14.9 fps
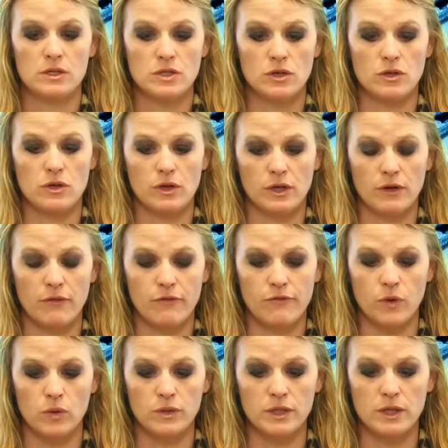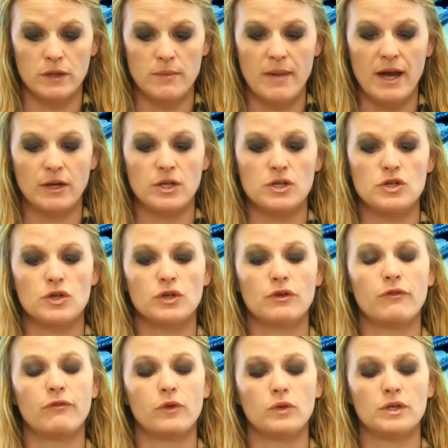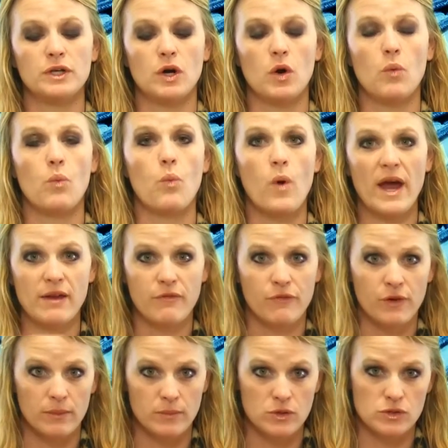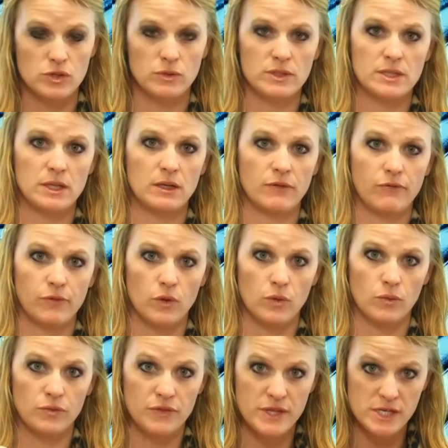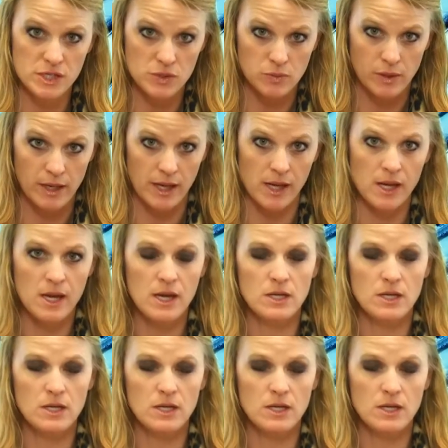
So you're going to fold it on the mountain and you're going to fold it away from you. So it's going to fold this way.